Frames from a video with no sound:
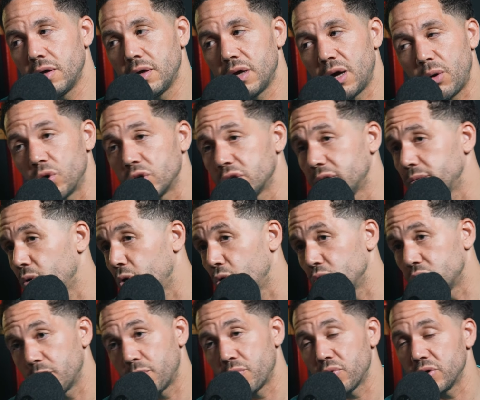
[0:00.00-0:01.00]
I watch him
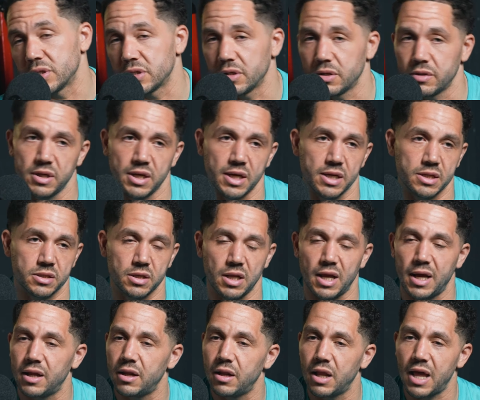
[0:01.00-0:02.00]
go to prison. He gets
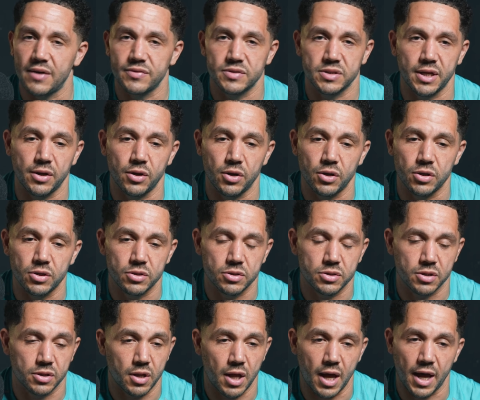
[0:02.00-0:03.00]
like a life
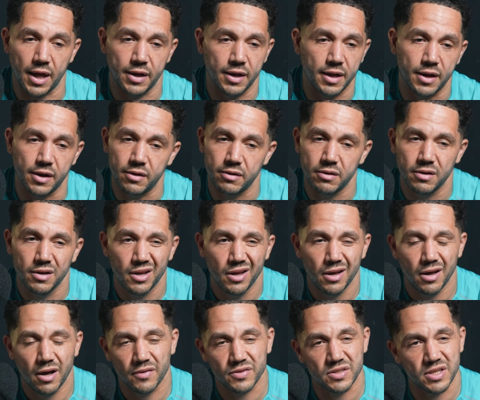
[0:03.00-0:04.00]
sentence. And then
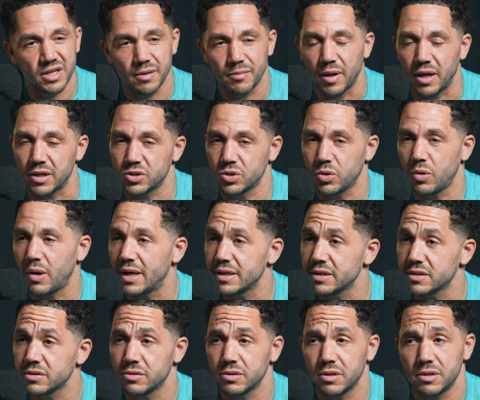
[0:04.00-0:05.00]
I've seen him like
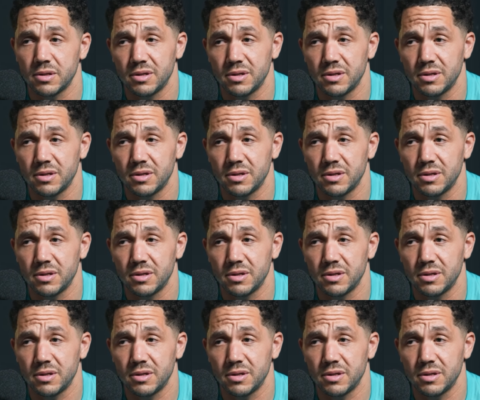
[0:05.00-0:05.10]
twice,